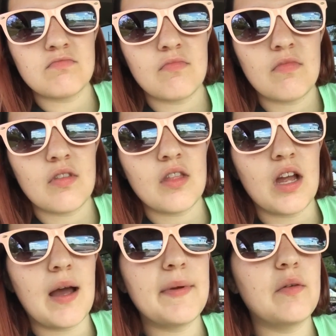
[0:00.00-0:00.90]

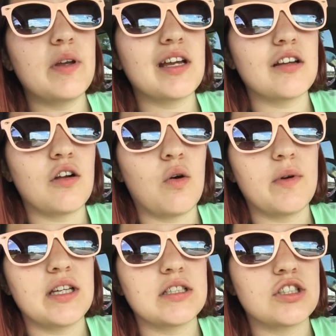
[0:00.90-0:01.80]
I mean, we could
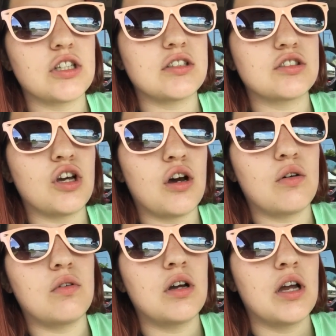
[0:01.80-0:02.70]
always just
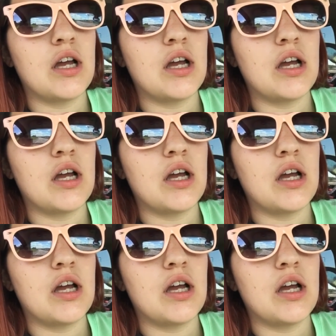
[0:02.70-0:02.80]
go